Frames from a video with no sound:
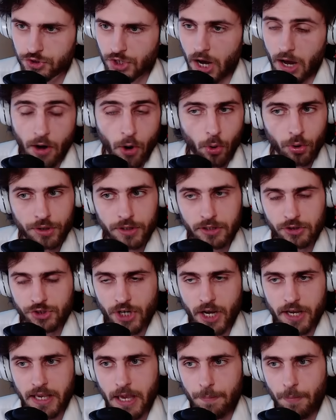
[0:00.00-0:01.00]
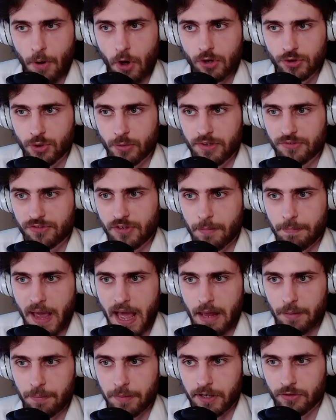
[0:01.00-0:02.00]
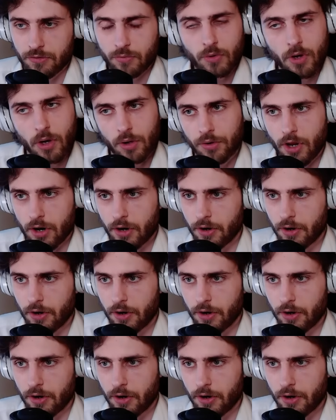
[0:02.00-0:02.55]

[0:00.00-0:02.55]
Holding the Giant Cape also isn't bad because... No.